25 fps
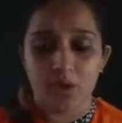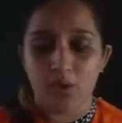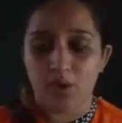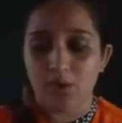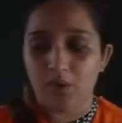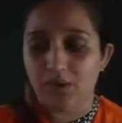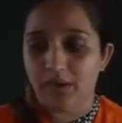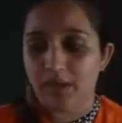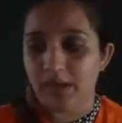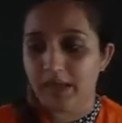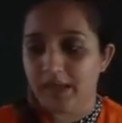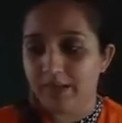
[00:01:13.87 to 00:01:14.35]

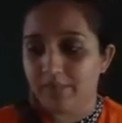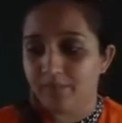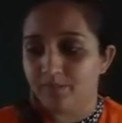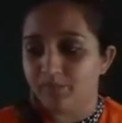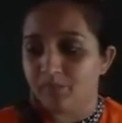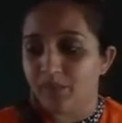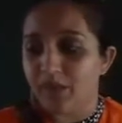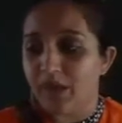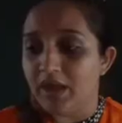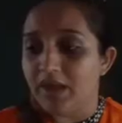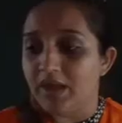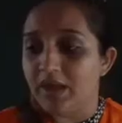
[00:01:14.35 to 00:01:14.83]
Okay.
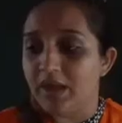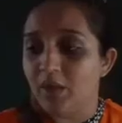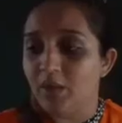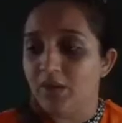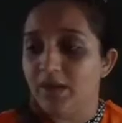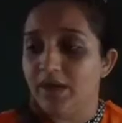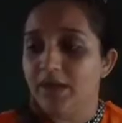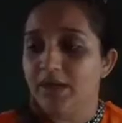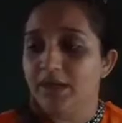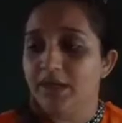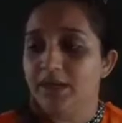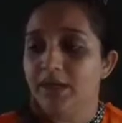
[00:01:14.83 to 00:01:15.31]
Now
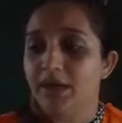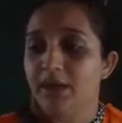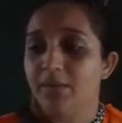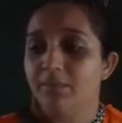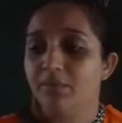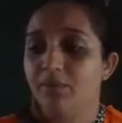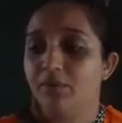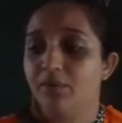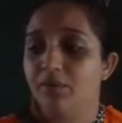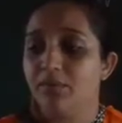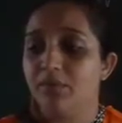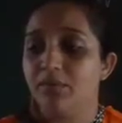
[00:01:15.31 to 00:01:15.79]
India,
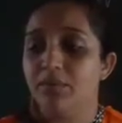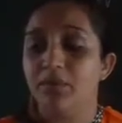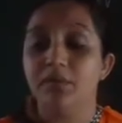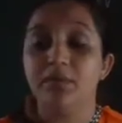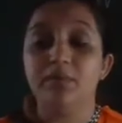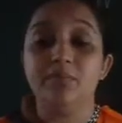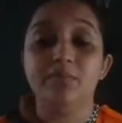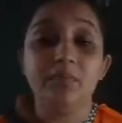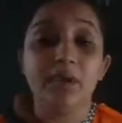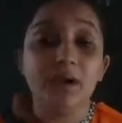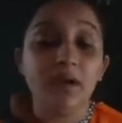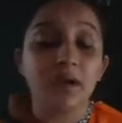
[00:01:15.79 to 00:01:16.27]

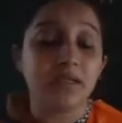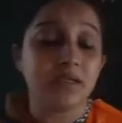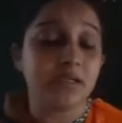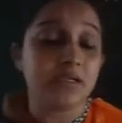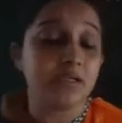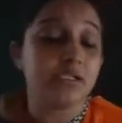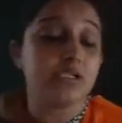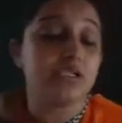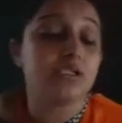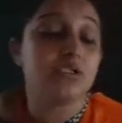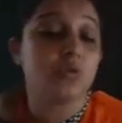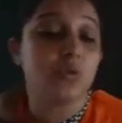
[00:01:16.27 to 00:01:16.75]
but
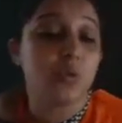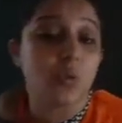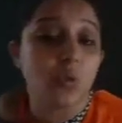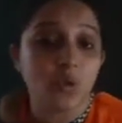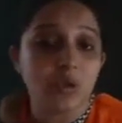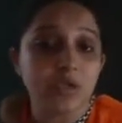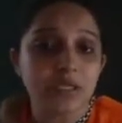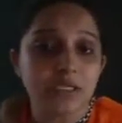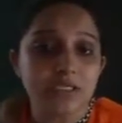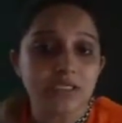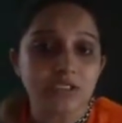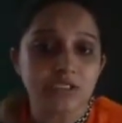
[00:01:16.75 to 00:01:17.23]

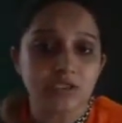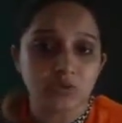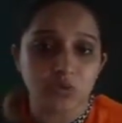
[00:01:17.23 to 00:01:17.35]
slowly